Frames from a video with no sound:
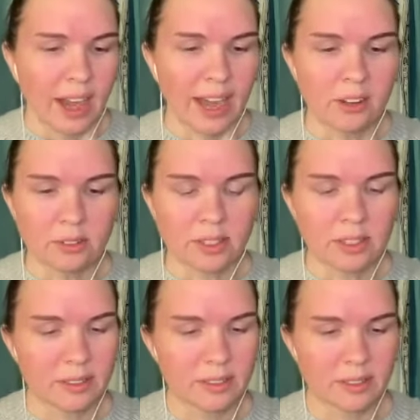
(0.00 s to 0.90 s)
I don't
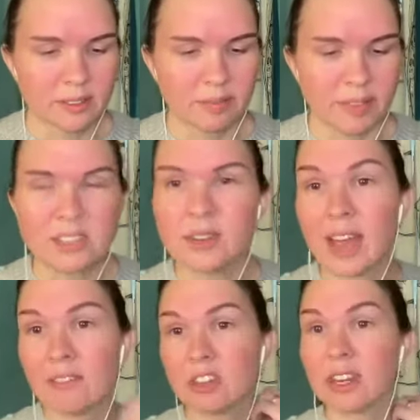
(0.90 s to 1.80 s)

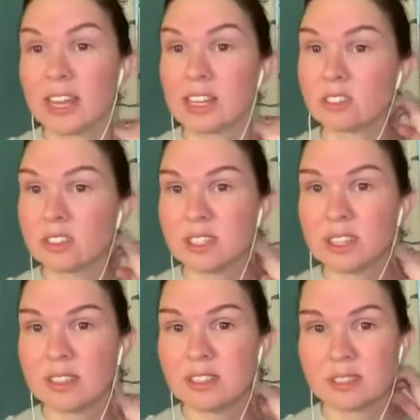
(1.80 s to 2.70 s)
have a good answer to
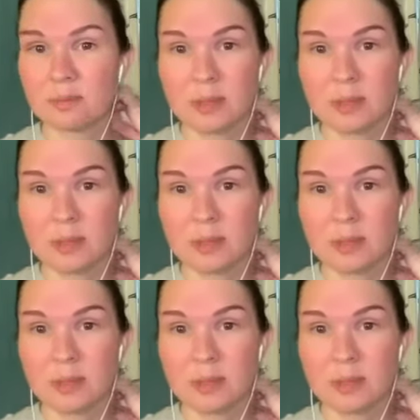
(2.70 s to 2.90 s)
this,